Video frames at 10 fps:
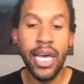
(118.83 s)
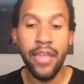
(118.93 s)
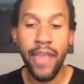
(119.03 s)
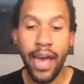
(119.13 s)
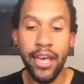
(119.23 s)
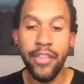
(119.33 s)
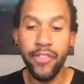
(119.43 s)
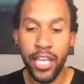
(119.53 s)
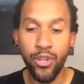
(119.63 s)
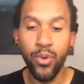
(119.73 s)
and
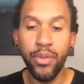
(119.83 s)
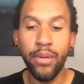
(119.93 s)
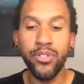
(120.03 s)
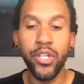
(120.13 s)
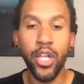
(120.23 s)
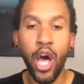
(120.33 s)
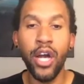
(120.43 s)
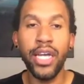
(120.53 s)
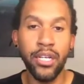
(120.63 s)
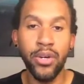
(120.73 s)
then you'll be able to
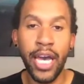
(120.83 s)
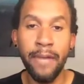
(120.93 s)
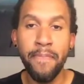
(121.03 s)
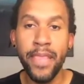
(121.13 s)
log in, okay?